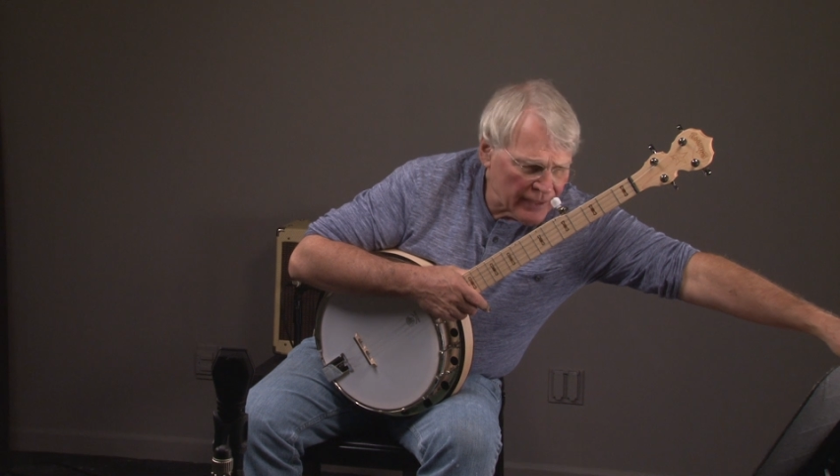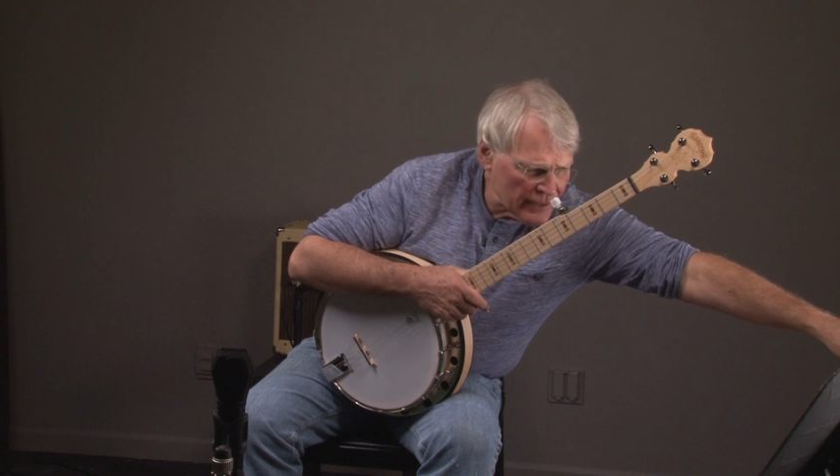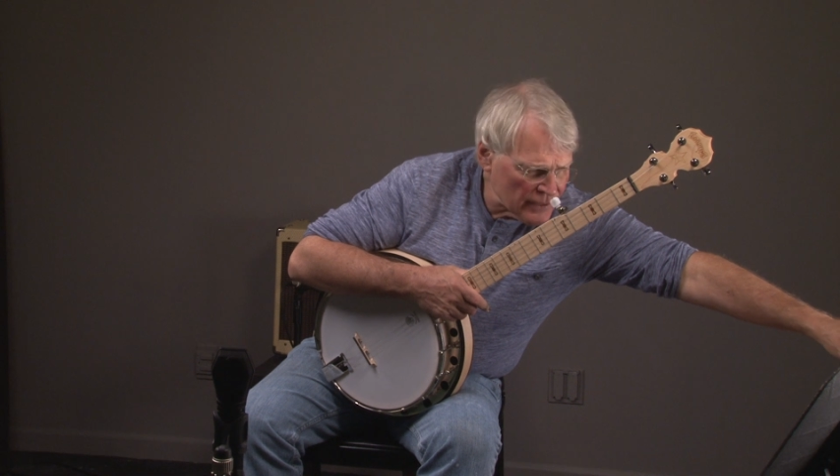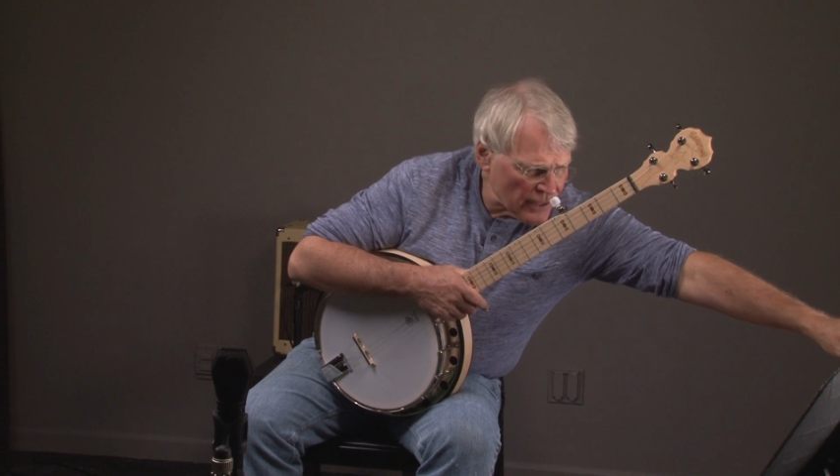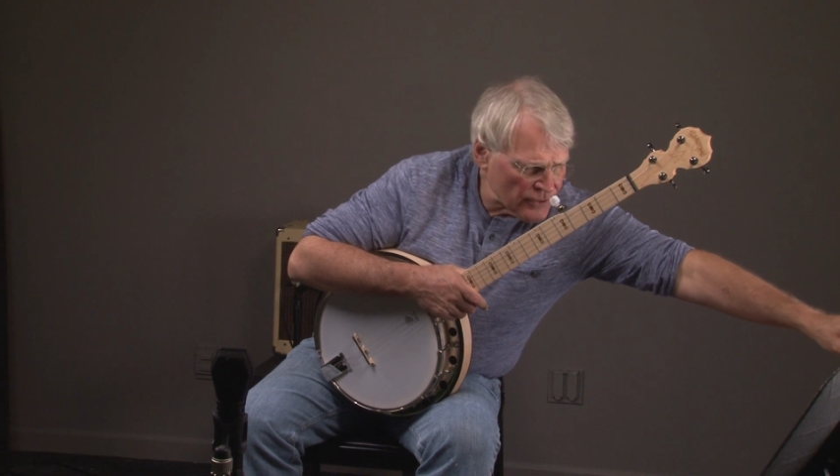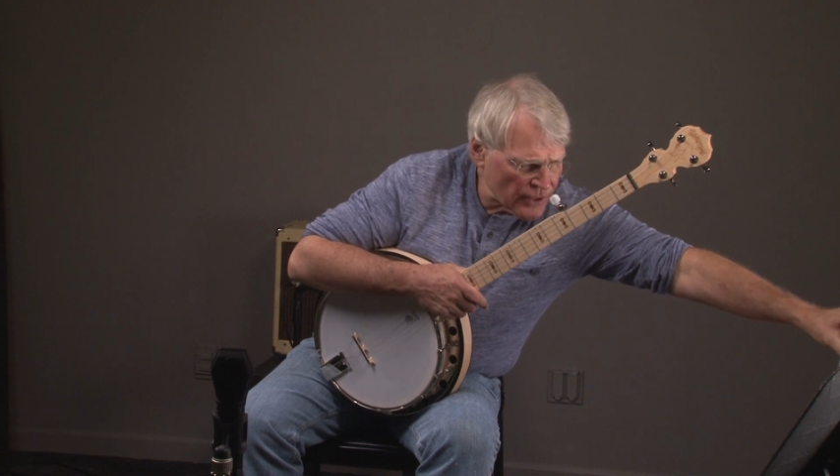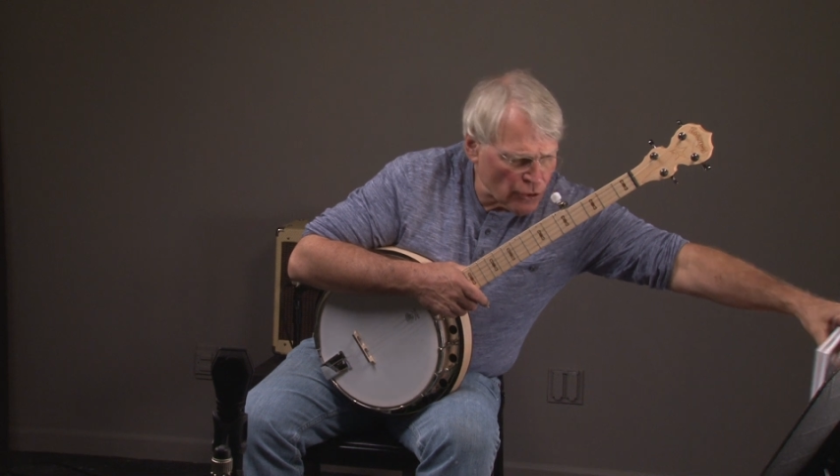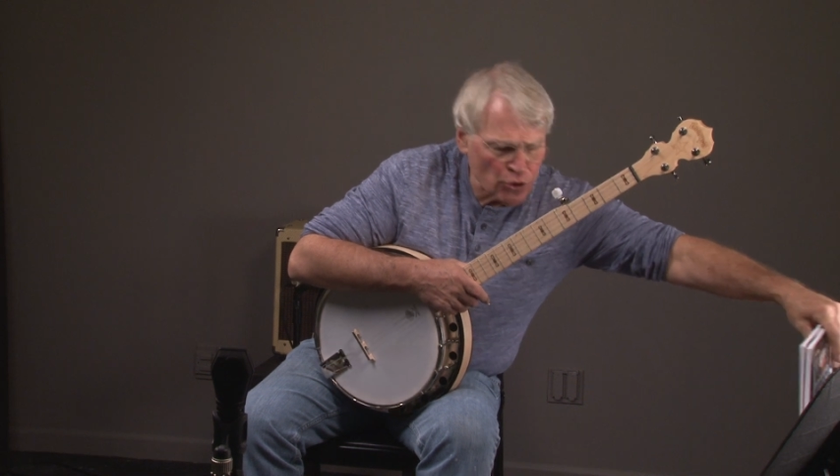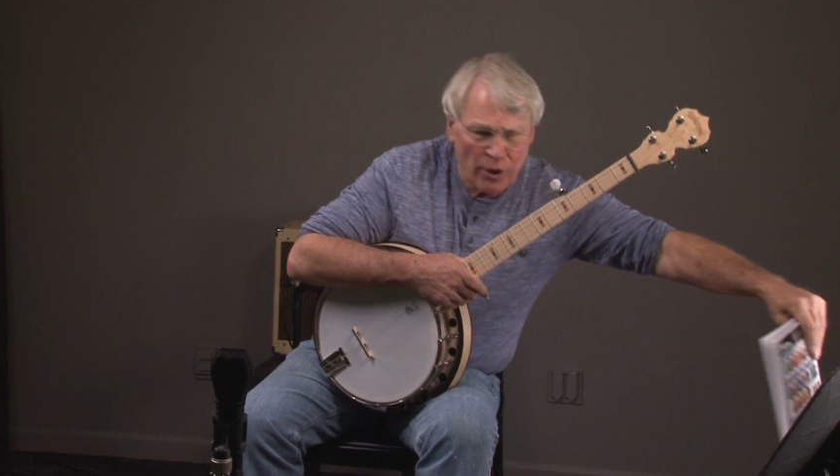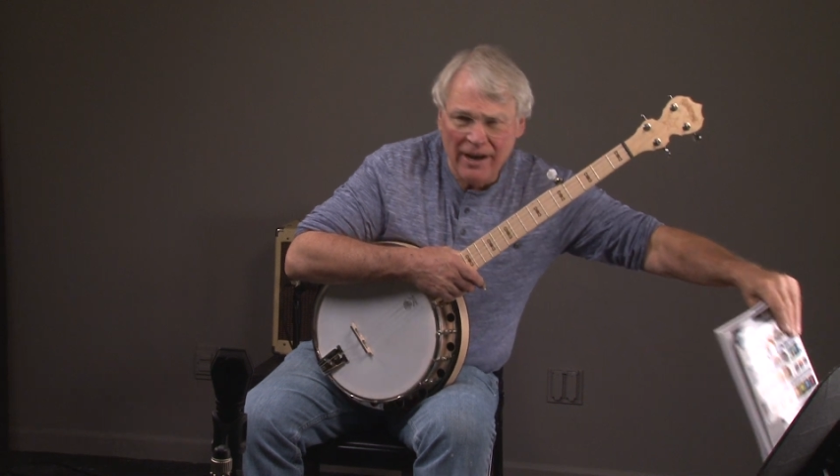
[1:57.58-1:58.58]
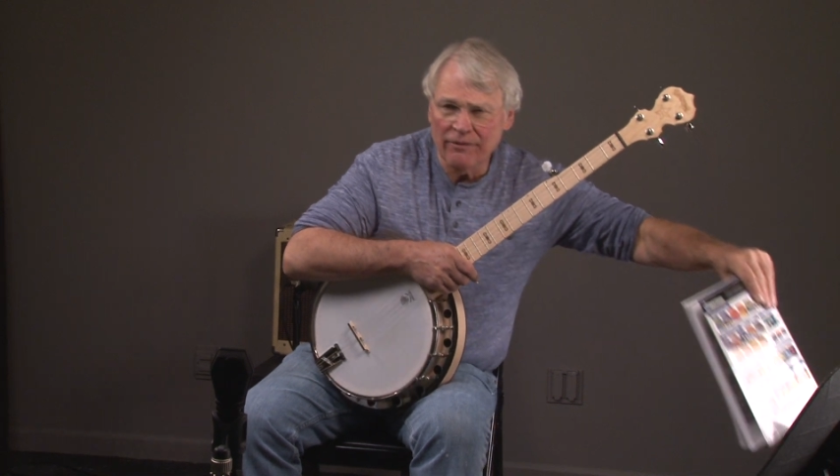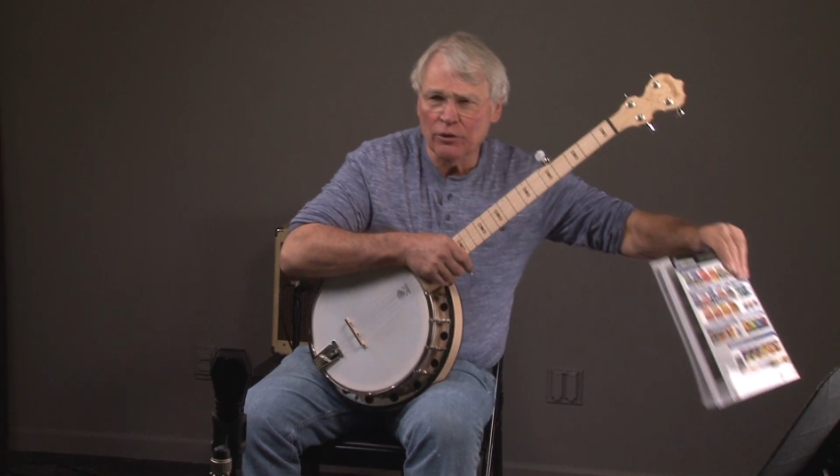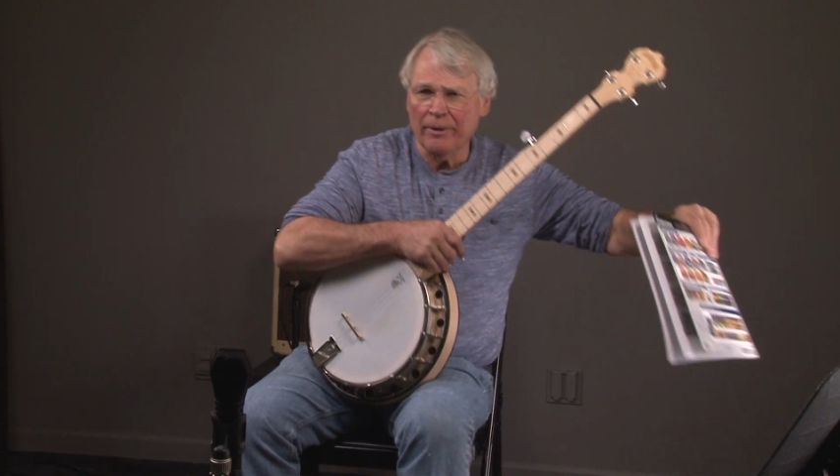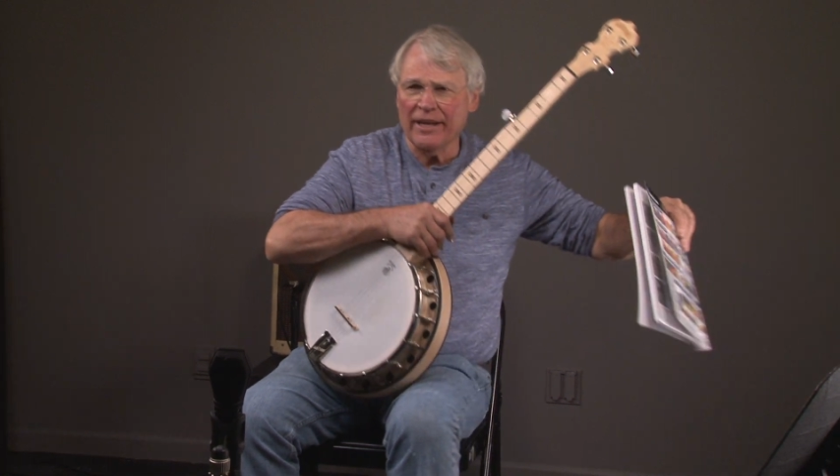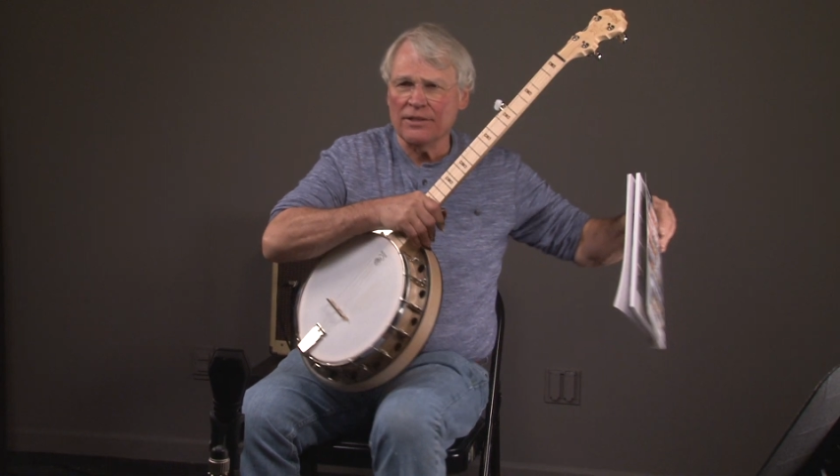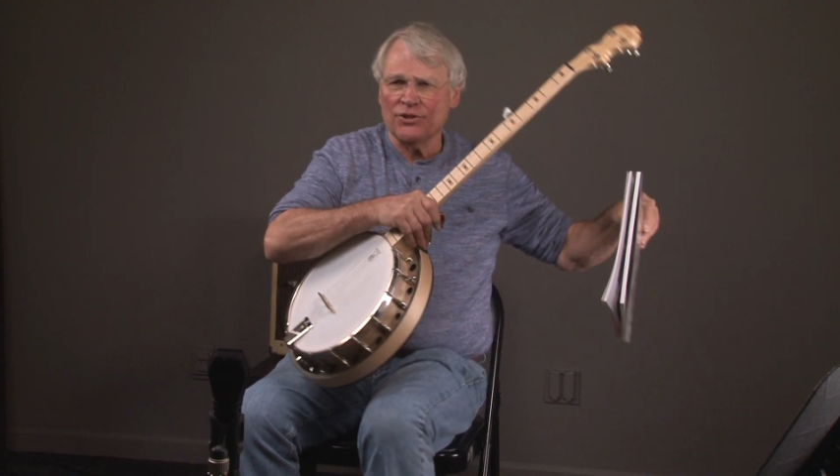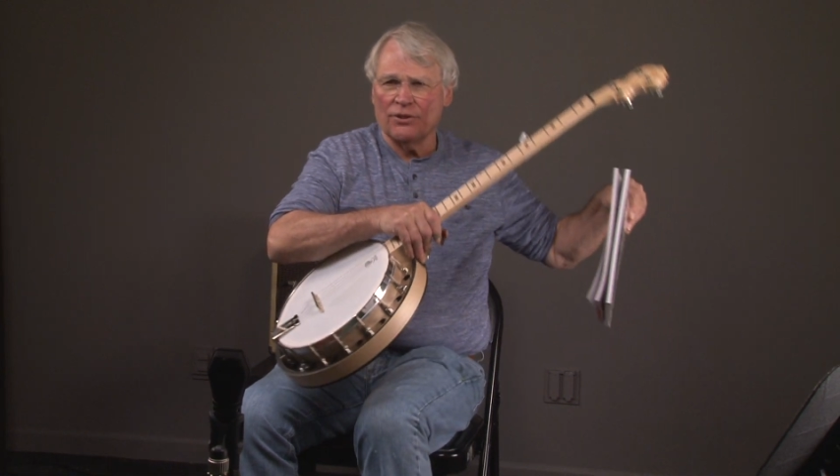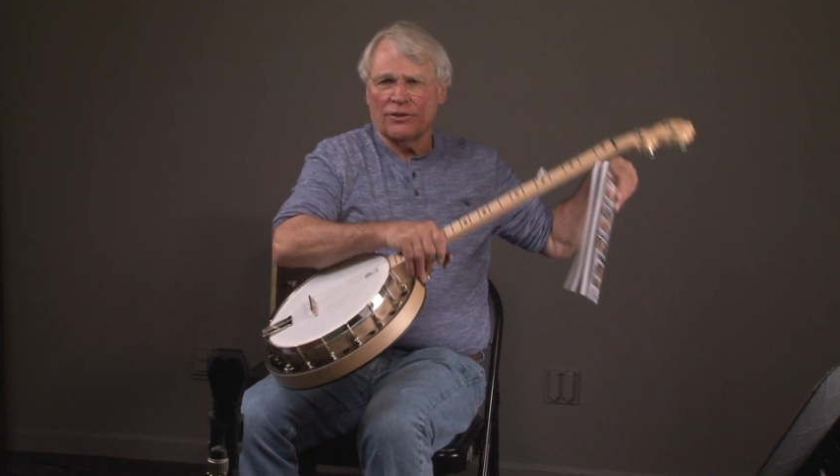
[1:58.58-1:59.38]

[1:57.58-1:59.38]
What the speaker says: these as their travel banjo